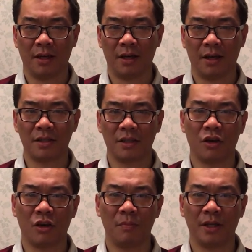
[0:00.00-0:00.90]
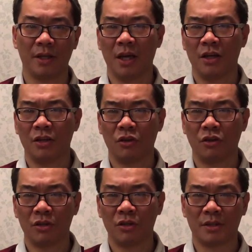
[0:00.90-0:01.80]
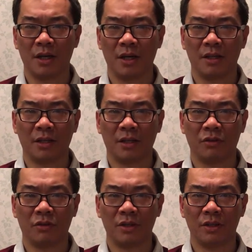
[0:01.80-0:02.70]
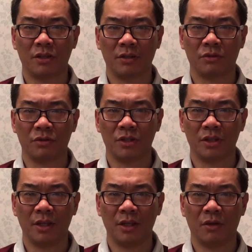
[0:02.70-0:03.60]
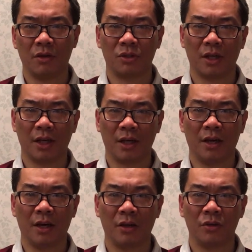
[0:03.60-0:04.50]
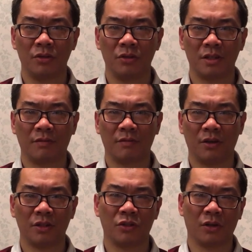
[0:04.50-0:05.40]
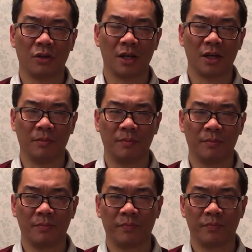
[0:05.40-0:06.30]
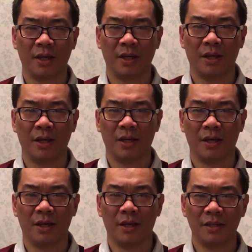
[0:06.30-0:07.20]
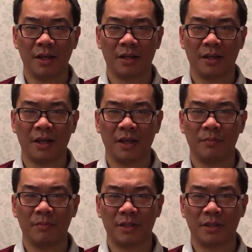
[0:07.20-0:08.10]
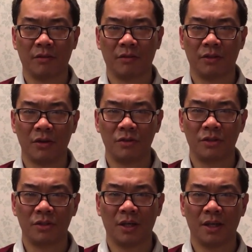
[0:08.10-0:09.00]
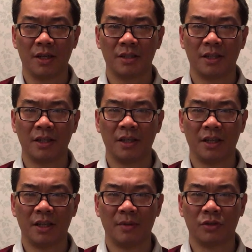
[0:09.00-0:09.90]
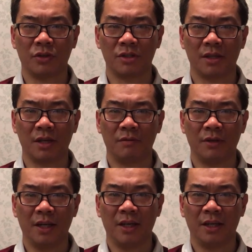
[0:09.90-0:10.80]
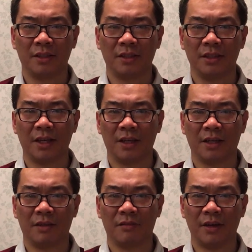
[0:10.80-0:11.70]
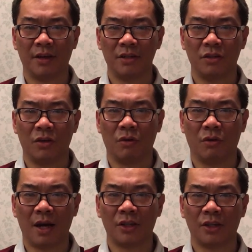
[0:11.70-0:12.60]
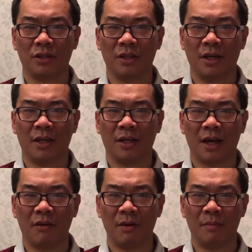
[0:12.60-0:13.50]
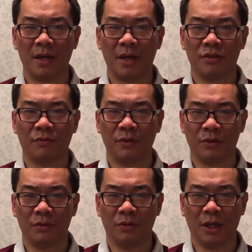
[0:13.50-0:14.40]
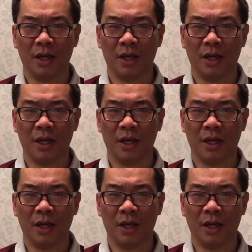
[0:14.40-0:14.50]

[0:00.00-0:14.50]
Asking copying documents that you are not entitled to see or take could disadvantage your claim. Instead, keep detailed notes, send an email to yourself detailing an event or action and how it made you feel.